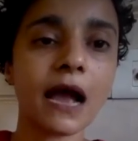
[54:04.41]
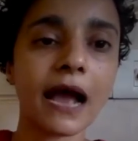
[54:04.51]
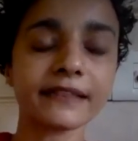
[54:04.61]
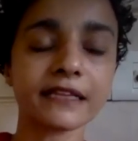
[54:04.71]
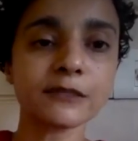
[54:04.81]

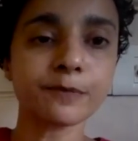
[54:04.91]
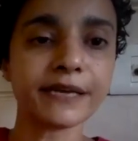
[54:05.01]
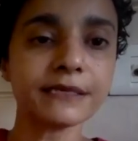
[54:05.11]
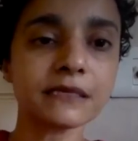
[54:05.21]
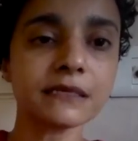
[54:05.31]
and the
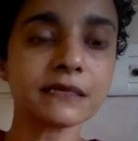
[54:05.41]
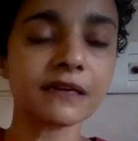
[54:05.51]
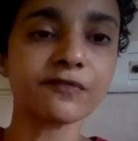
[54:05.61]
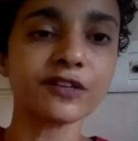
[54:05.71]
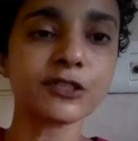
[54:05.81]
spaces
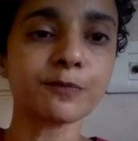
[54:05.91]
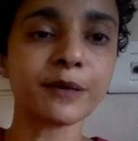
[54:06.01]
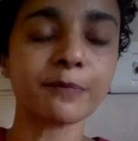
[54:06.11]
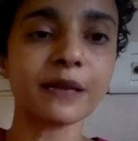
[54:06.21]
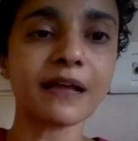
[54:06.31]
in which
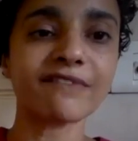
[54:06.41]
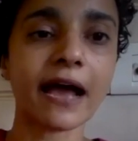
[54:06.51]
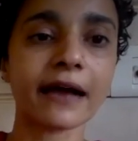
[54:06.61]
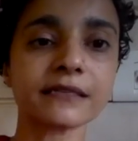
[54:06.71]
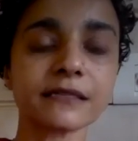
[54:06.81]
people have
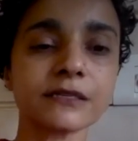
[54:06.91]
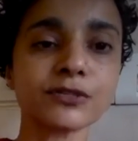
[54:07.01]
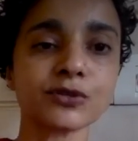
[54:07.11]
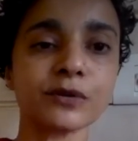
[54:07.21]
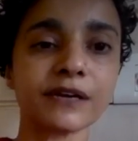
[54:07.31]
access
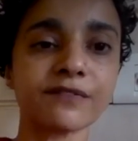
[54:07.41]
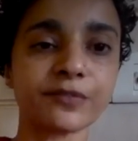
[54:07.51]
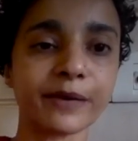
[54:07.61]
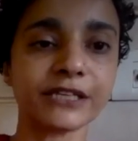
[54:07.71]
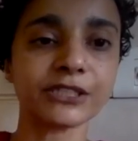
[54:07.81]
to
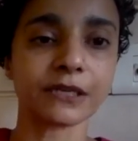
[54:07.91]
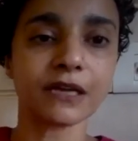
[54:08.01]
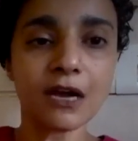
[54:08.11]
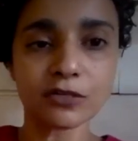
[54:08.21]
information.